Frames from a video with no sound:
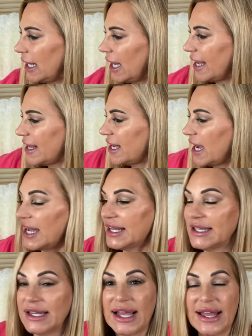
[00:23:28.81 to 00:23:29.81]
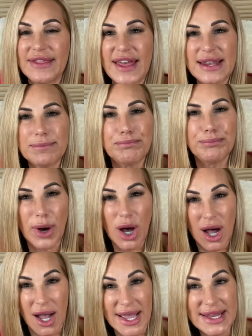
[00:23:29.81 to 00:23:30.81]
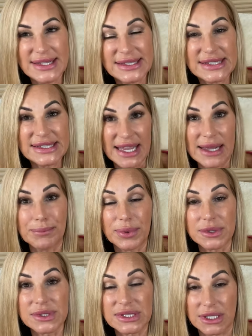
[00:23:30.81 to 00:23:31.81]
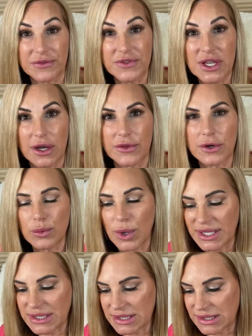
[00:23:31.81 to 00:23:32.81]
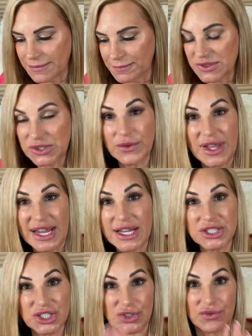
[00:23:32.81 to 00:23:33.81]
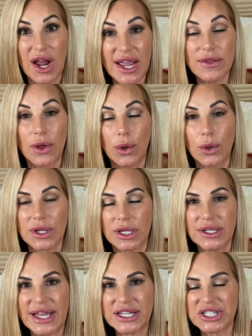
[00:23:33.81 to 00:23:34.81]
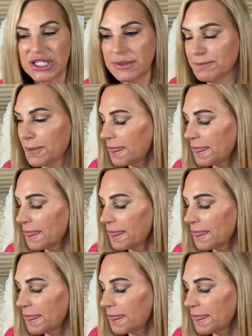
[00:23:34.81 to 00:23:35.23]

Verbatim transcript: I got, I then bought samples of the other ones so that I could try the whole collection.